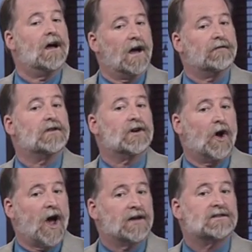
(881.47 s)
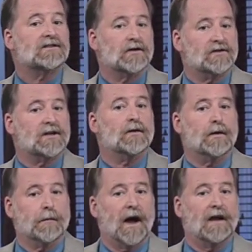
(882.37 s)
of the cost associated
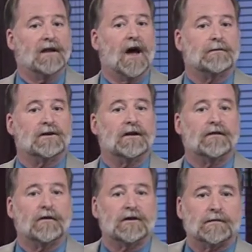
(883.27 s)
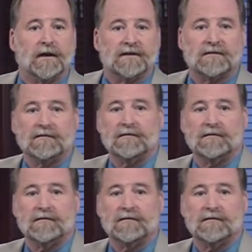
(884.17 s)
with buying the option in the first place.